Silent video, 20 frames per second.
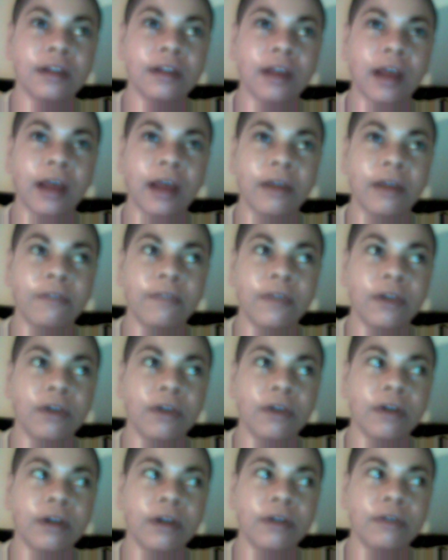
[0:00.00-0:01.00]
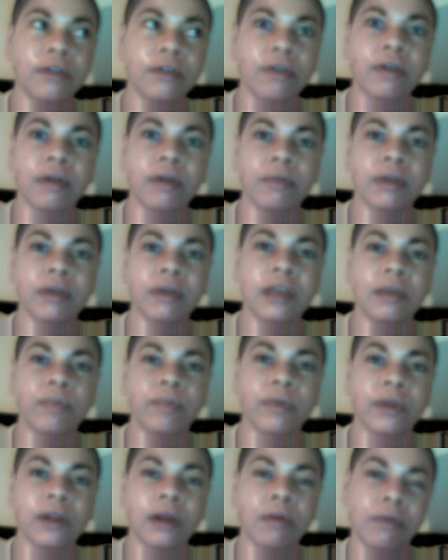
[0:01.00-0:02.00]
I figured, I would keep
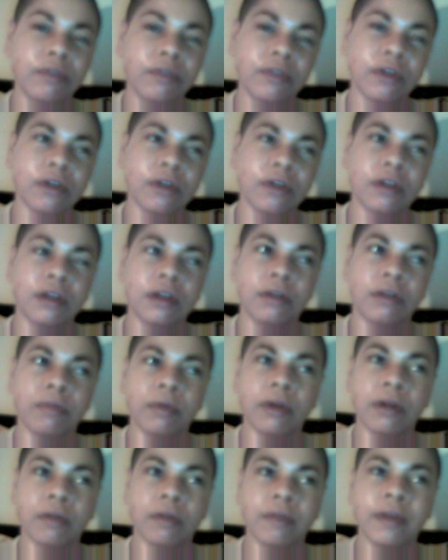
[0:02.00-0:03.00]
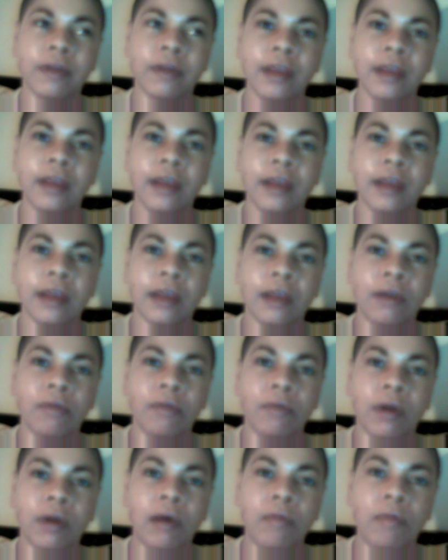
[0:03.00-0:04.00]
it. I wasn't going to get rid of it. And
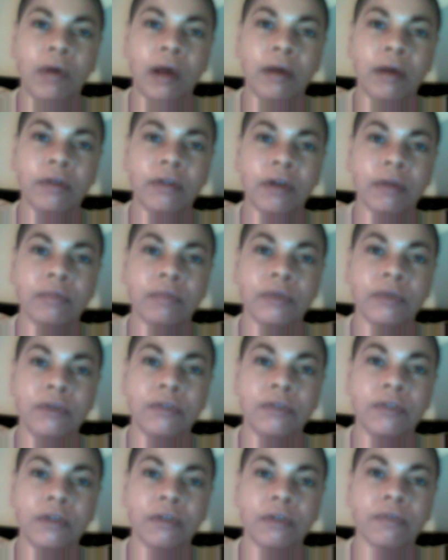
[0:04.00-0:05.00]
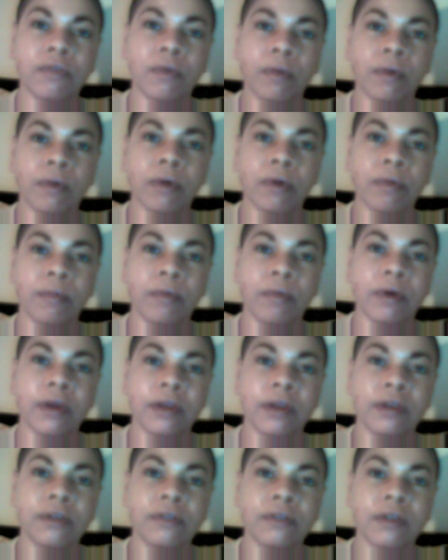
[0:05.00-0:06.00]
what I wound up using it for
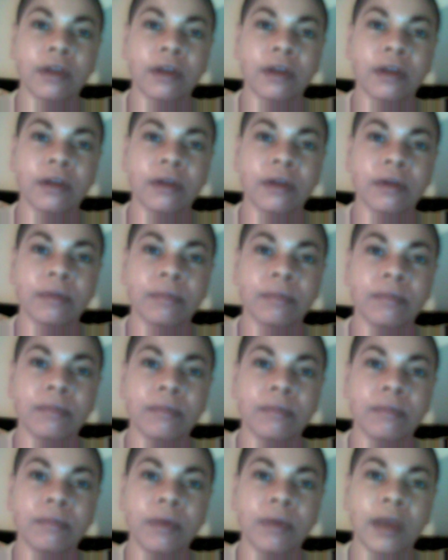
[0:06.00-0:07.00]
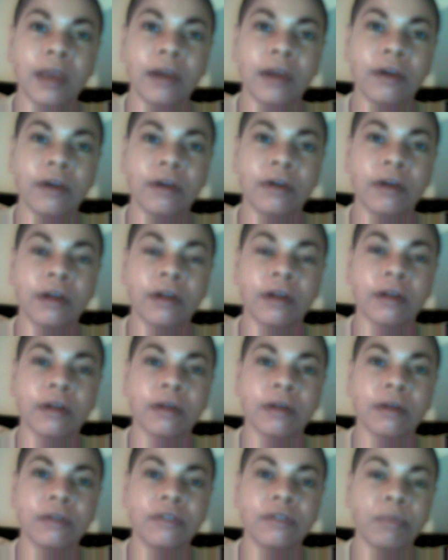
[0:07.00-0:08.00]
was hair,
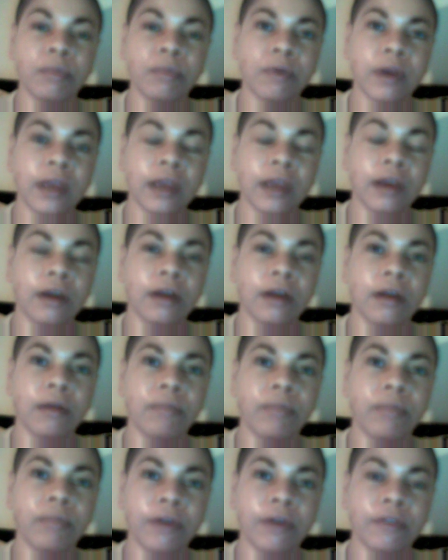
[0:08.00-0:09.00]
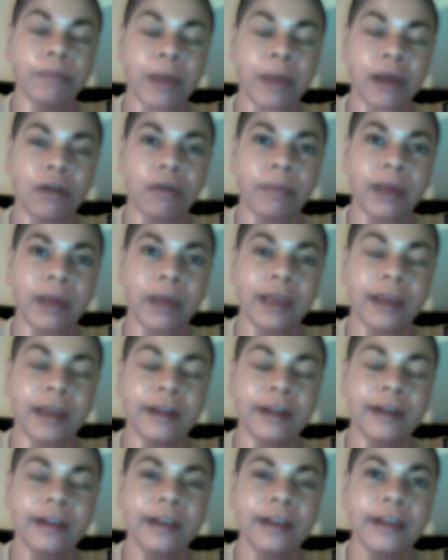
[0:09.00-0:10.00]
temporary bald spot on my head.
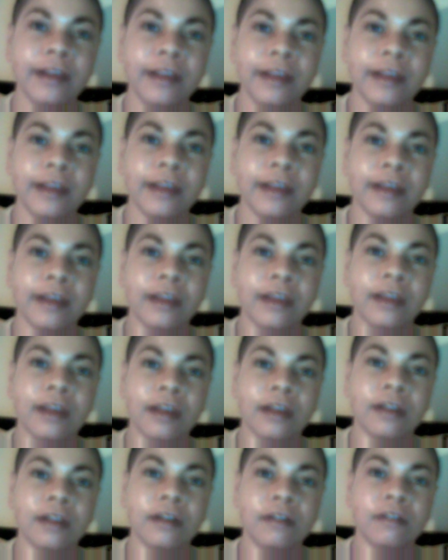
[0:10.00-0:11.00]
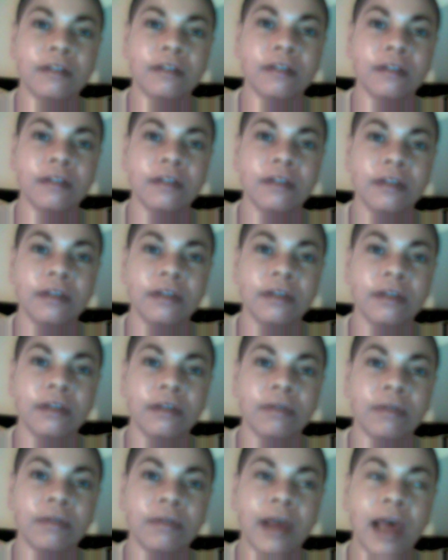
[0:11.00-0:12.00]
And
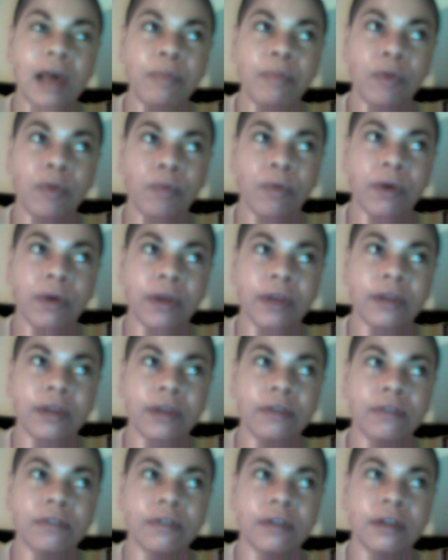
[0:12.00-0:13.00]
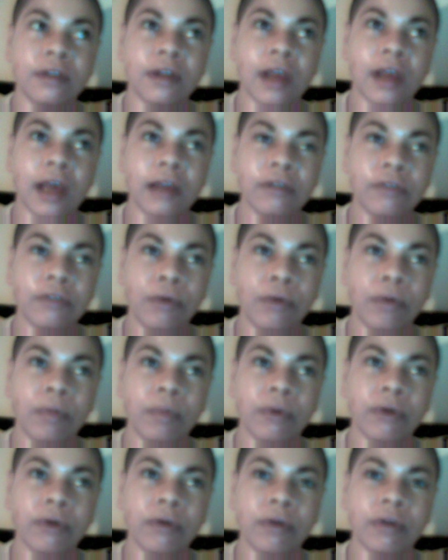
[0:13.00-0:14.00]
what happened was in
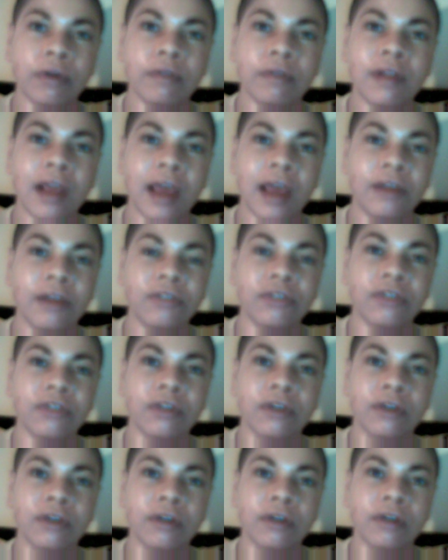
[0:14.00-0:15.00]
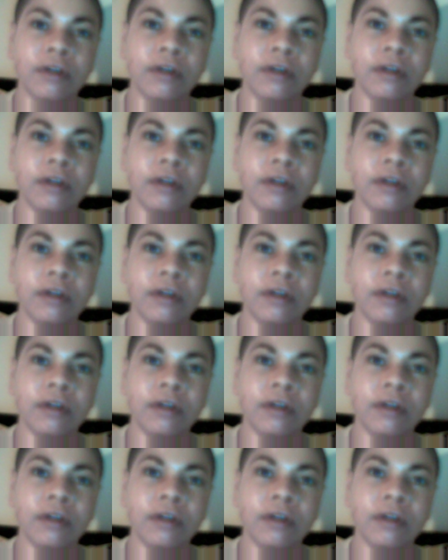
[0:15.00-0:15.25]
October of last year,